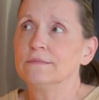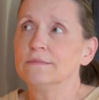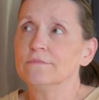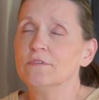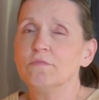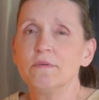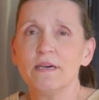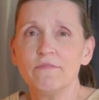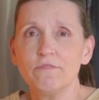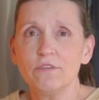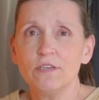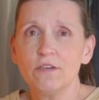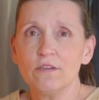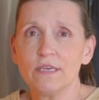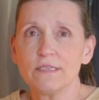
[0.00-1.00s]
what did we have for
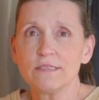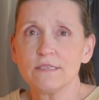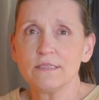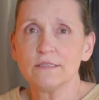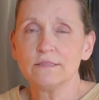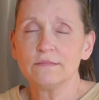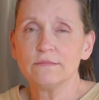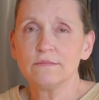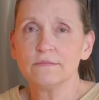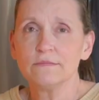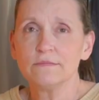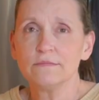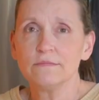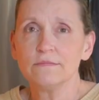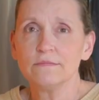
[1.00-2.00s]
dinner last night?
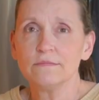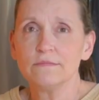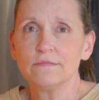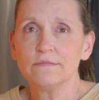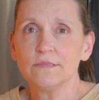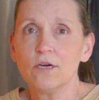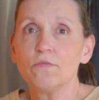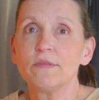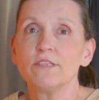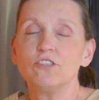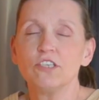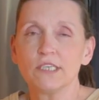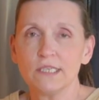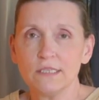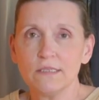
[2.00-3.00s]
Oh, the
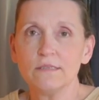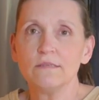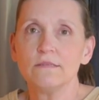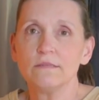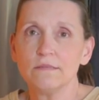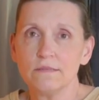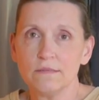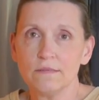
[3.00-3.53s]
chicken and